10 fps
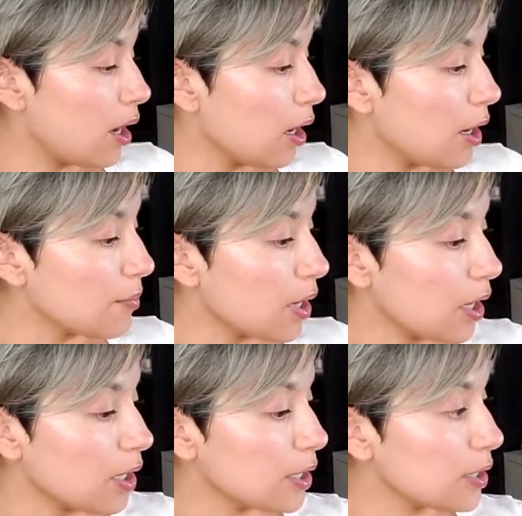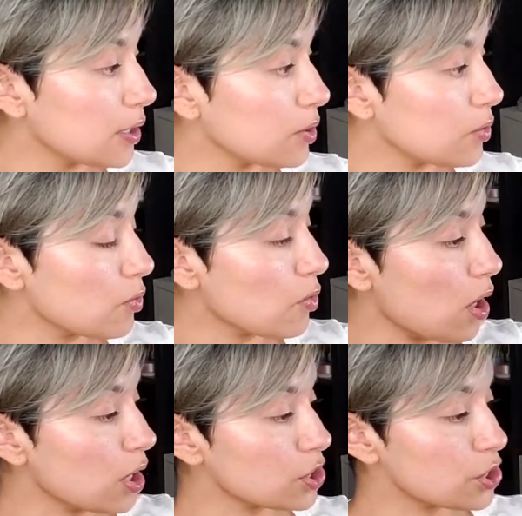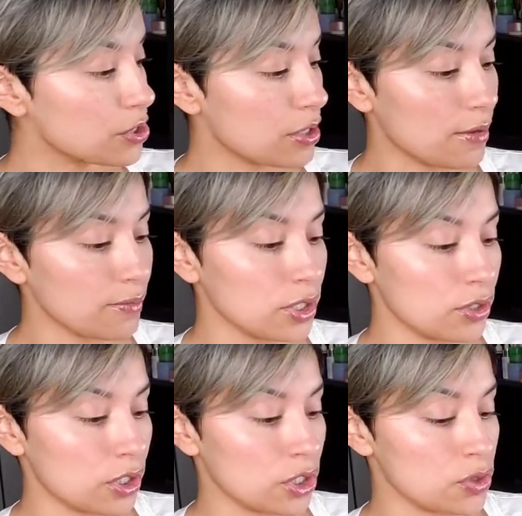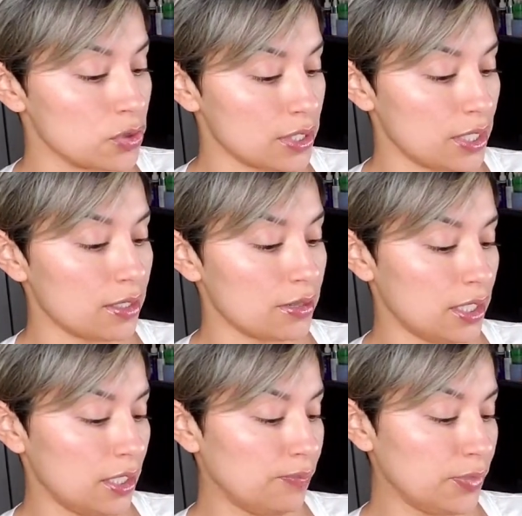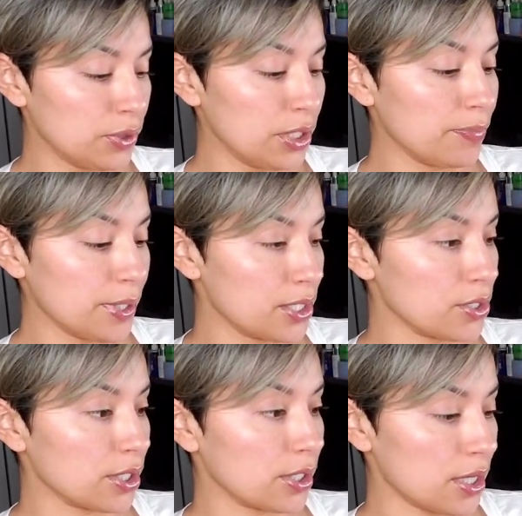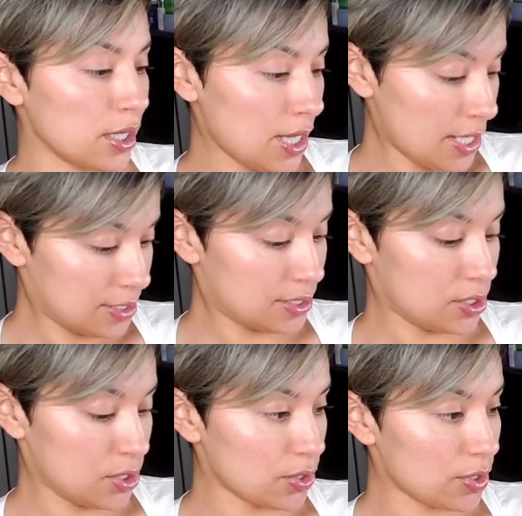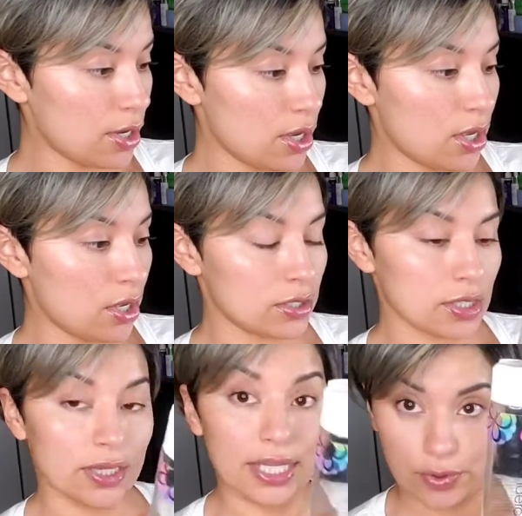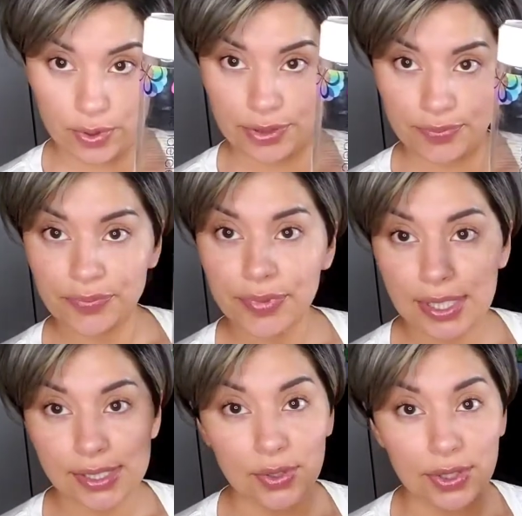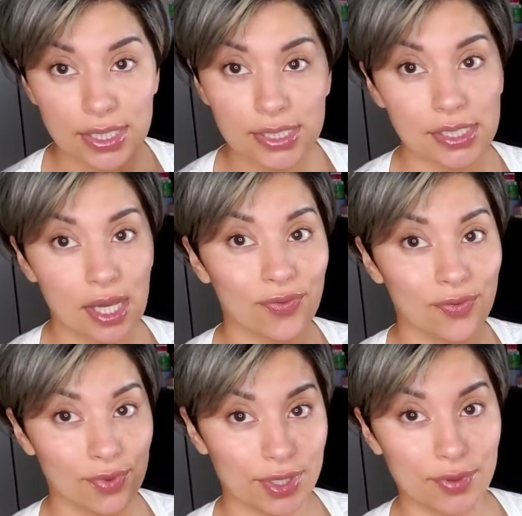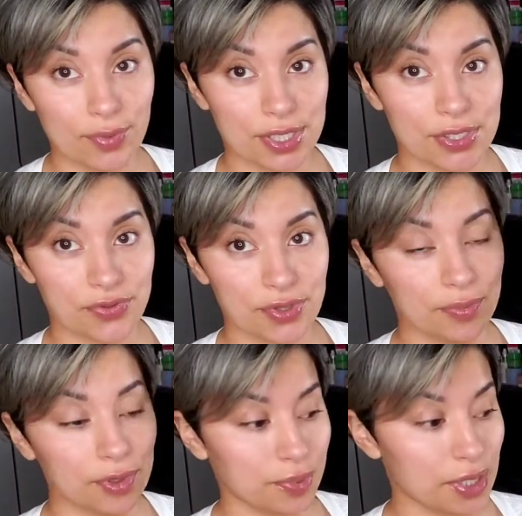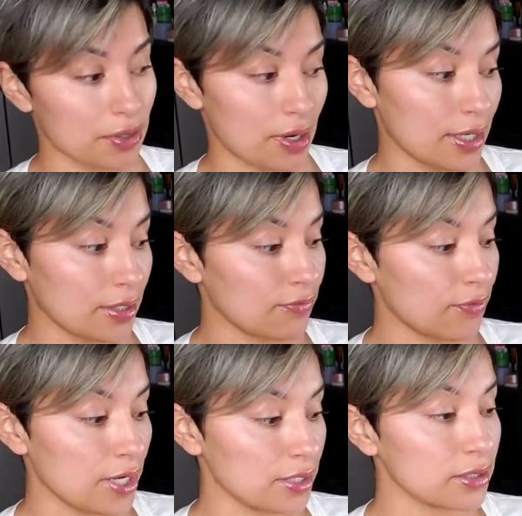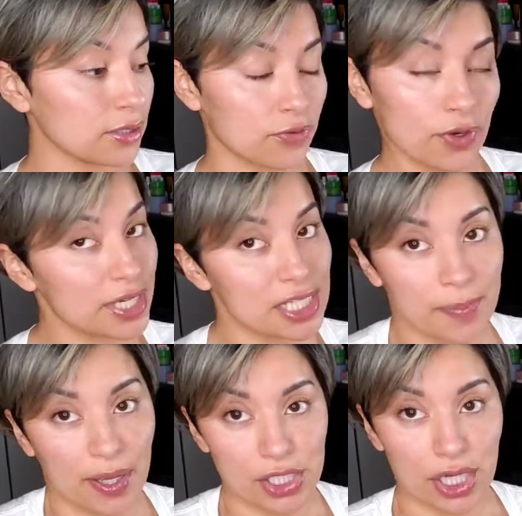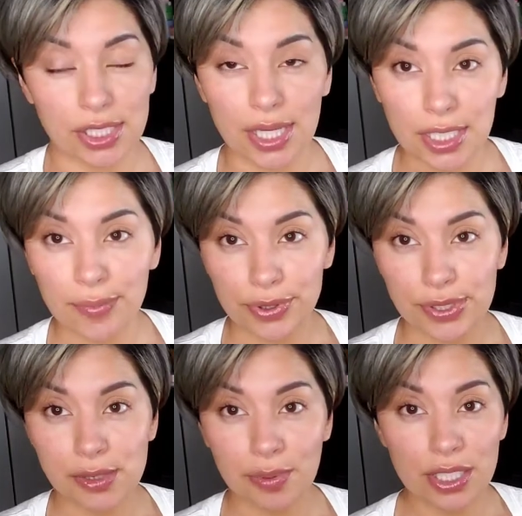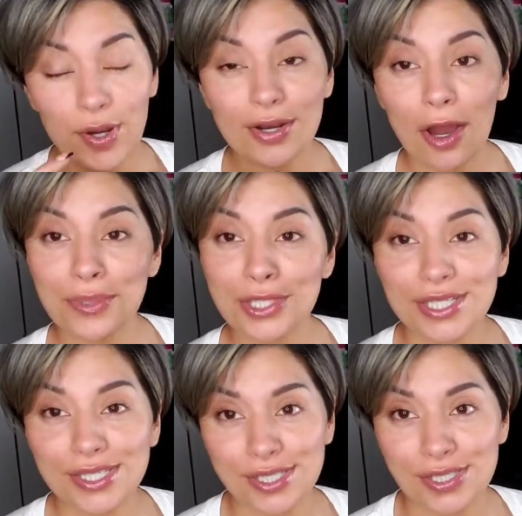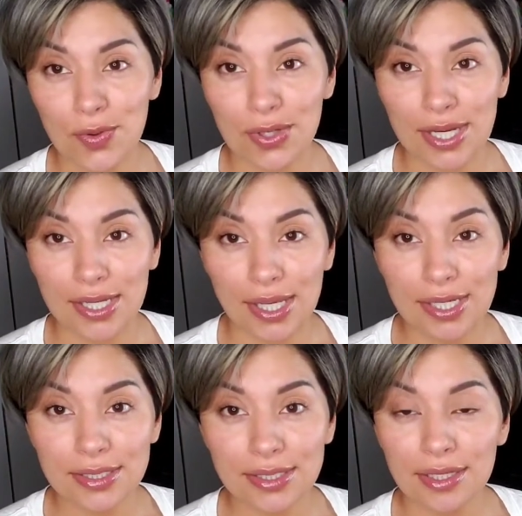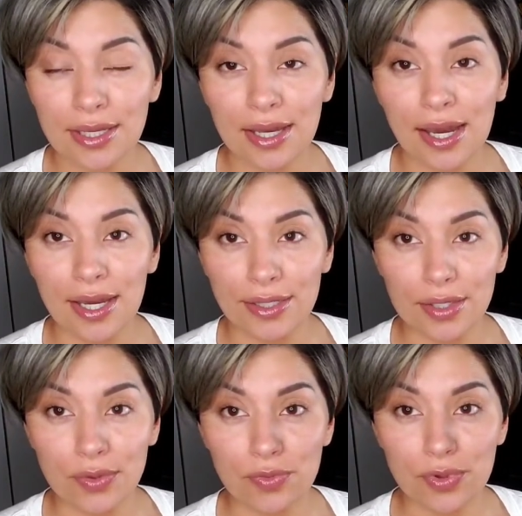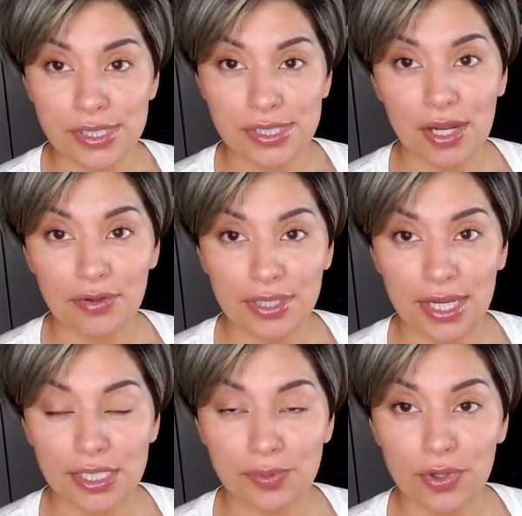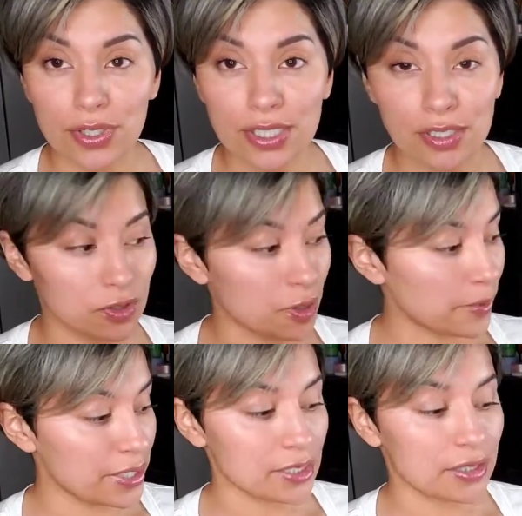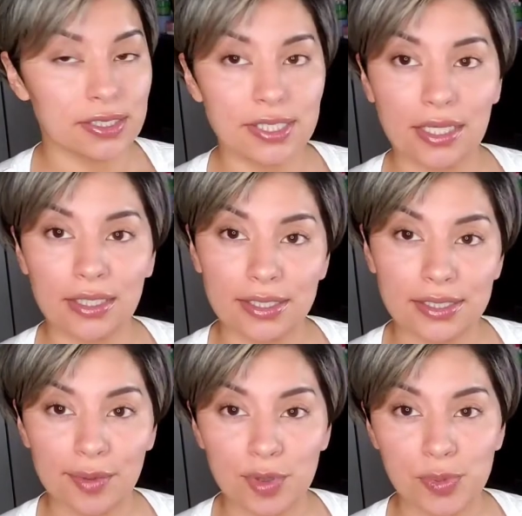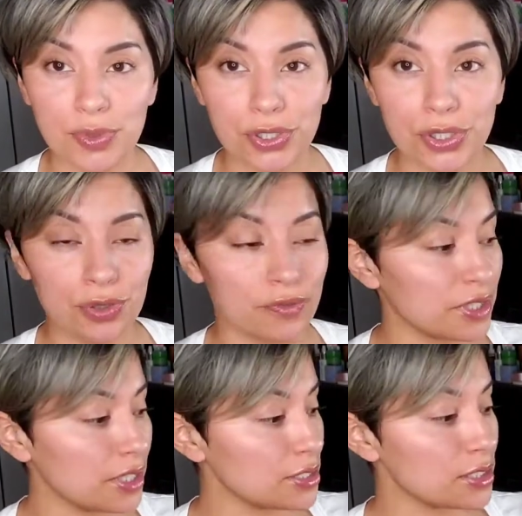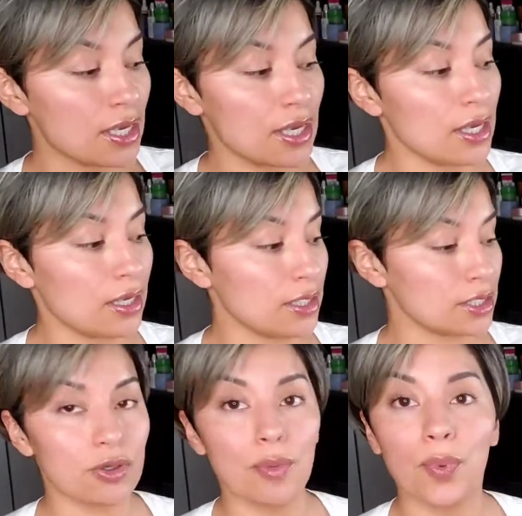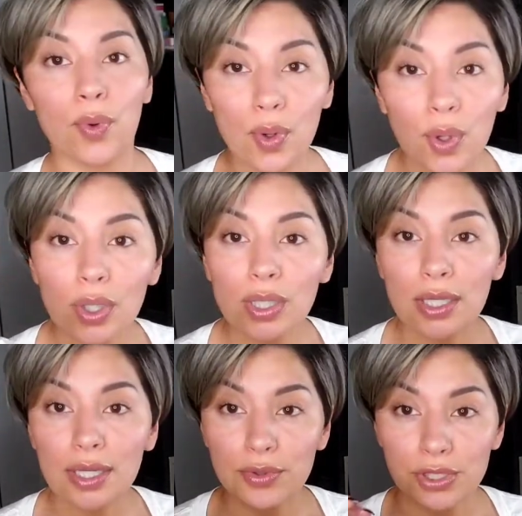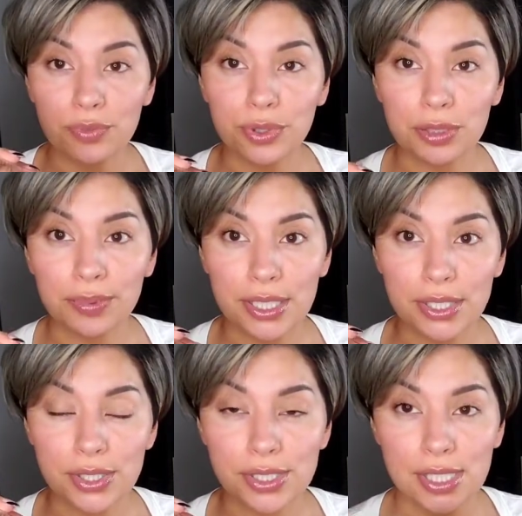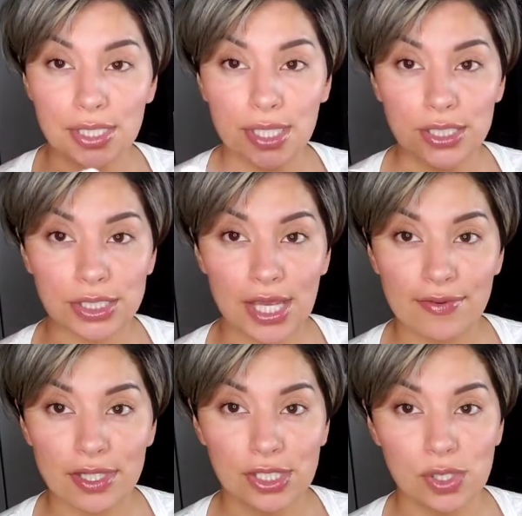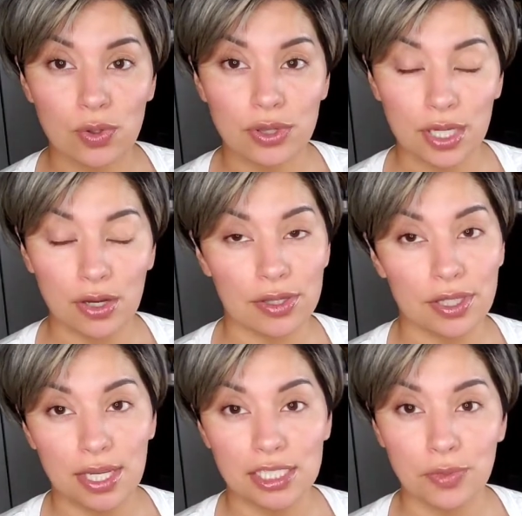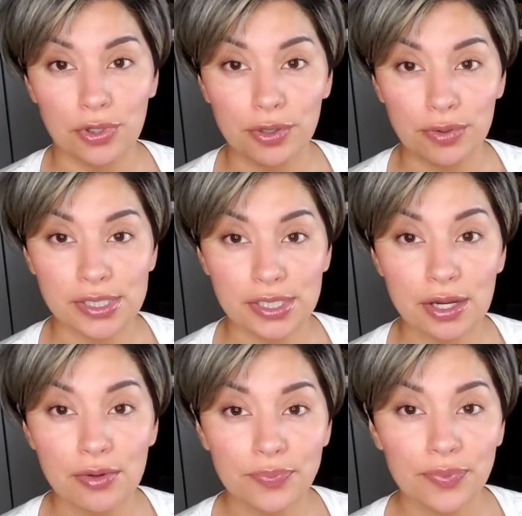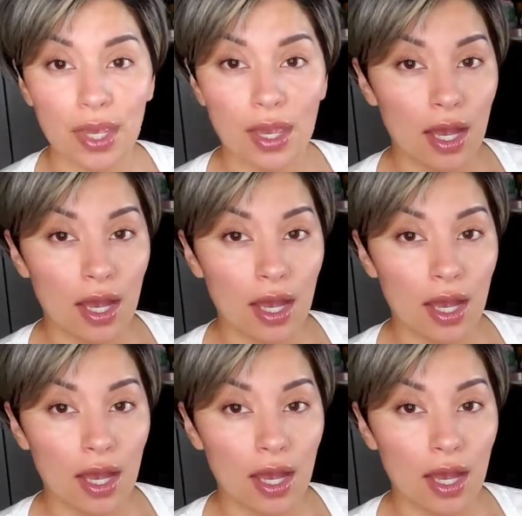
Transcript: I wash them using the Beauty Blendercleanser liquid. So this stuff really works for the Beauty Blender. I find it for any sponge, actually, any beauty sponge. An option is to soak it at night and then rinse it out the next morning. So they basically take like a tablespoon or 2 of these into a bowl with your beauty blenders, and then just have it soak there, and the next morning rinse it out.